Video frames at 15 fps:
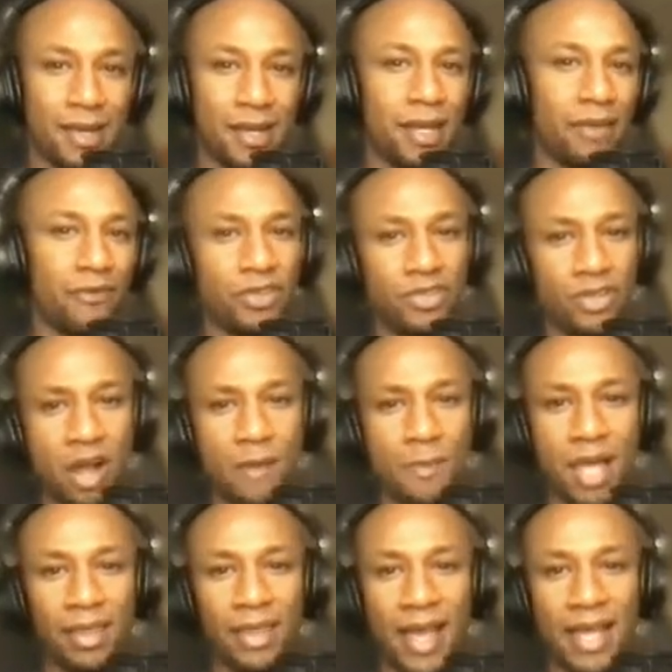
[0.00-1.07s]
And if you saw
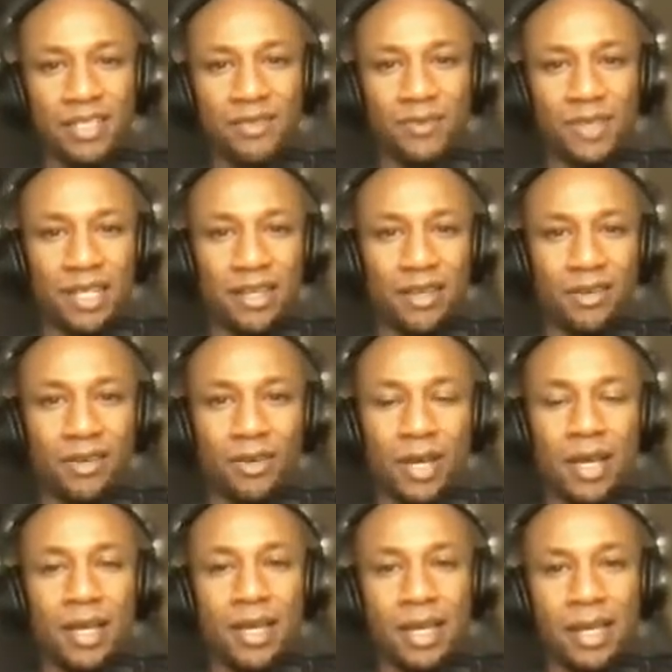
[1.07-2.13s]
my last video,
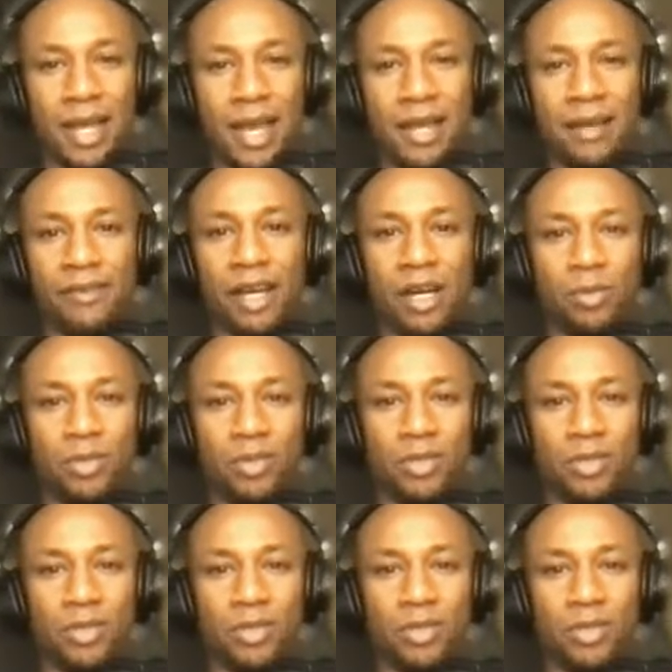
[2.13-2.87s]
it kind of helps